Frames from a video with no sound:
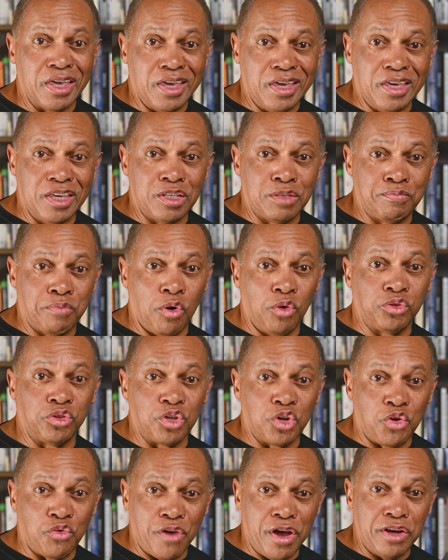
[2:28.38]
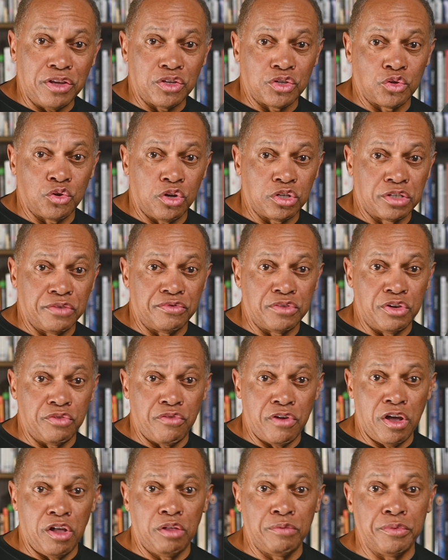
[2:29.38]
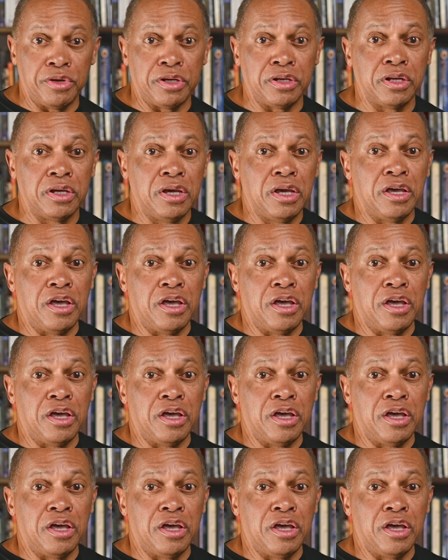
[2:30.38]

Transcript: is both the greatest source of derailment,